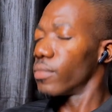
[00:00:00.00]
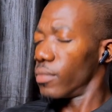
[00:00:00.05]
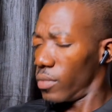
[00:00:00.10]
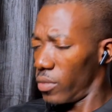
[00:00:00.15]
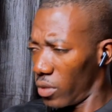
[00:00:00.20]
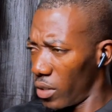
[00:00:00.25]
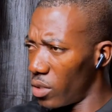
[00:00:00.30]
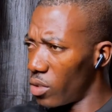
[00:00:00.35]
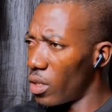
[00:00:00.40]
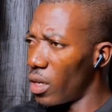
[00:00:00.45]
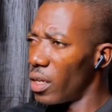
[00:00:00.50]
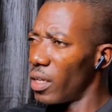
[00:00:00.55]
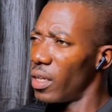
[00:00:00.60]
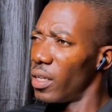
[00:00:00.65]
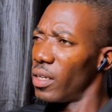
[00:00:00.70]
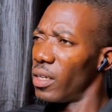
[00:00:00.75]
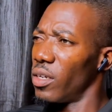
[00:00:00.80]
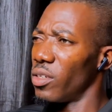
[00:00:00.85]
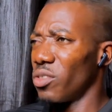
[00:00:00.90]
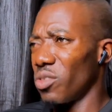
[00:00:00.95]
dual
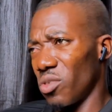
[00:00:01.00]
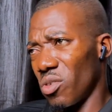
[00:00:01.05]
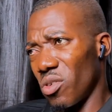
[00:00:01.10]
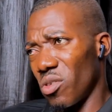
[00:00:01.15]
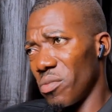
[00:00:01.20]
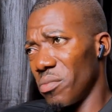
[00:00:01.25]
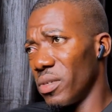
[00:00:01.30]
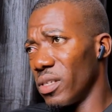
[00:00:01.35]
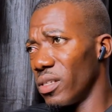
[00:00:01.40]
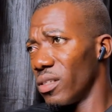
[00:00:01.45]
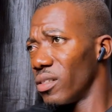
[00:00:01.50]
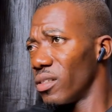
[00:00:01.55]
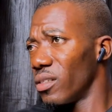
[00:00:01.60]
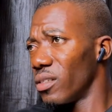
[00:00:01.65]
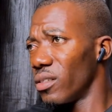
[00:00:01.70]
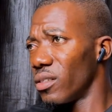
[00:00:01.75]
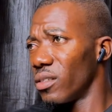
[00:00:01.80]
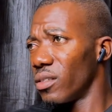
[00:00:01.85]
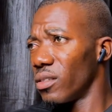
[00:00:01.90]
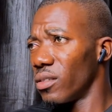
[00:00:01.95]
microphones for noise
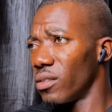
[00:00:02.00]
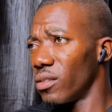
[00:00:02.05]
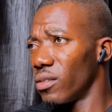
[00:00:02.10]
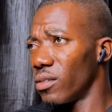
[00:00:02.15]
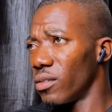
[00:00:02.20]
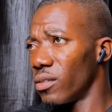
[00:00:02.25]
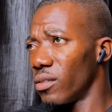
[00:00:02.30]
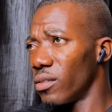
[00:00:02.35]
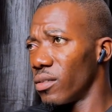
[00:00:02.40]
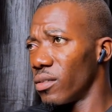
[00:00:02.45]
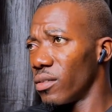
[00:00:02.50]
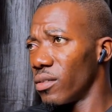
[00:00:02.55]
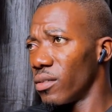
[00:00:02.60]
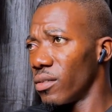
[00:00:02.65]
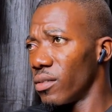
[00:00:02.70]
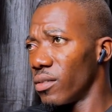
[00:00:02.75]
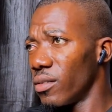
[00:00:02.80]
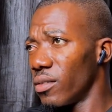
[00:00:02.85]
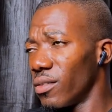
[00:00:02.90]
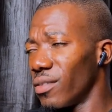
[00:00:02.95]
reduction to pick
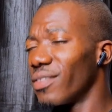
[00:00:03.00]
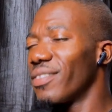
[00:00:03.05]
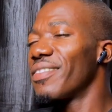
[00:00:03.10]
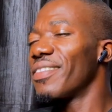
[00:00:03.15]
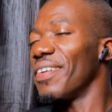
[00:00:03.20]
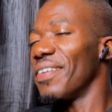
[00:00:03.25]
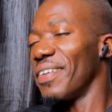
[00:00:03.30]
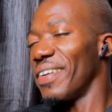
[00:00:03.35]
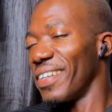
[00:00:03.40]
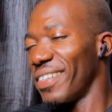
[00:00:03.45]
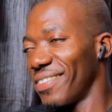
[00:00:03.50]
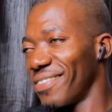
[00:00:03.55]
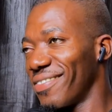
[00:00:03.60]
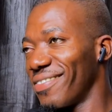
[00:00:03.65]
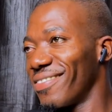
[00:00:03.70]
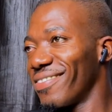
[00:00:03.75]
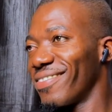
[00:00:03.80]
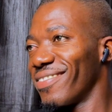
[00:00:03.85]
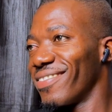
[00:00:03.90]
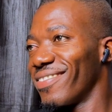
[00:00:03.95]
up your voice
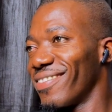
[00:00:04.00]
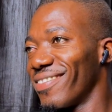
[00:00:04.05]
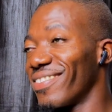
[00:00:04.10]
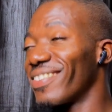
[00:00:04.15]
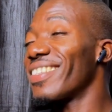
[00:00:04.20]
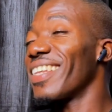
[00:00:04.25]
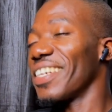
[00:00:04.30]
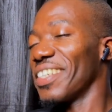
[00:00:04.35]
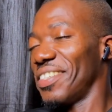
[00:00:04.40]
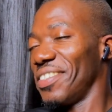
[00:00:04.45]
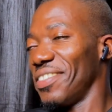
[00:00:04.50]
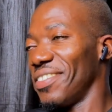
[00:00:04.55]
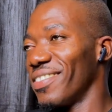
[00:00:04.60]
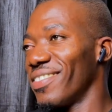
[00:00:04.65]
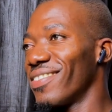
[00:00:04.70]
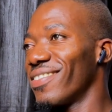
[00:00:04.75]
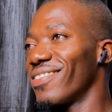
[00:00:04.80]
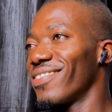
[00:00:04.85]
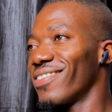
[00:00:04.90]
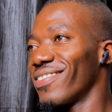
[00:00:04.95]
and ensure clear
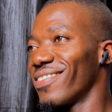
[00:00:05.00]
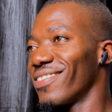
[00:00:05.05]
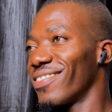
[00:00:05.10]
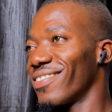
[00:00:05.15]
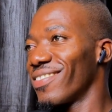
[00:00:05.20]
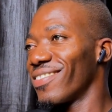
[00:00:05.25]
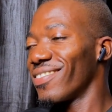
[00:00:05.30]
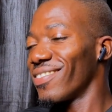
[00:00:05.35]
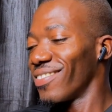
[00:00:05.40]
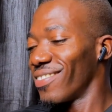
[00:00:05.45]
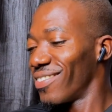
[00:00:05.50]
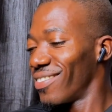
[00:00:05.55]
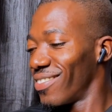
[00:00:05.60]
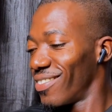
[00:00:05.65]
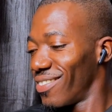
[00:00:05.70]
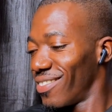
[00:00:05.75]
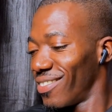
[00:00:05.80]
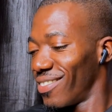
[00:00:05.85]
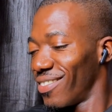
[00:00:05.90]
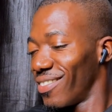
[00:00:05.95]
communication
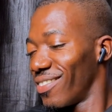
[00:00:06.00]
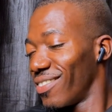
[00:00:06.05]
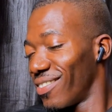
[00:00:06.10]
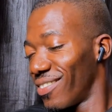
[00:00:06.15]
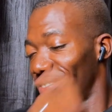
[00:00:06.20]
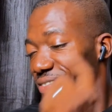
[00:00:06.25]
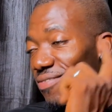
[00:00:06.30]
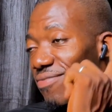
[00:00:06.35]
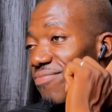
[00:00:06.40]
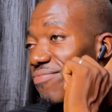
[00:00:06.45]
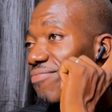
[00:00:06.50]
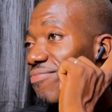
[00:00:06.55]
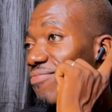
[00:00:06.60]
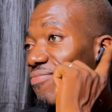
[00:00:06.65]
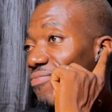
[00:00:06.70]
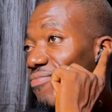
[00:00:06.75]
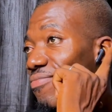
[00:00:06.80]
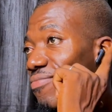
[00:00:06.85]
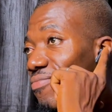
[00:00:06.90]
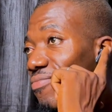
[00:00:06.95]
whether you are
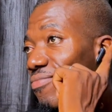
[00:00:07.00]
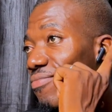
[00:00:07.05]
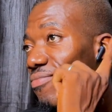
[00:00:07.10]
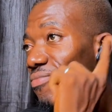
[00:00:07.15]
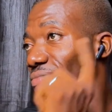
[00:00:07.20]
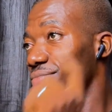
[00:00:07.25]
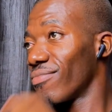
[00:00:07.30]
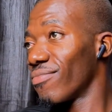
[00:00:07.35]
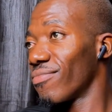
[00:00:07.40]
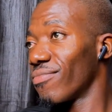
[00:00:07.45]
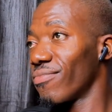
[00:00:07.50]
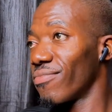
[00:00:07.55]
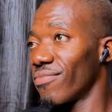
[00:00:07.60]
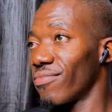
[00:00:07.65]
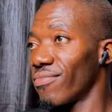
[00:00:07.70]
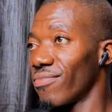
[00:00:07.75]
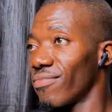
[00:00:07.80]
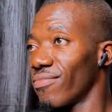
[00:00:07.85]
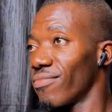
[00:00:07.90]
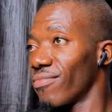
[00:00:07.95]
indoors or
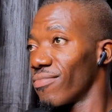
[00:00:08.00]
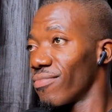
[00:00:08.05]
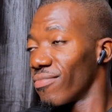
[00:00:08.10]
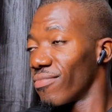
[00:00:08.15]
outdoors.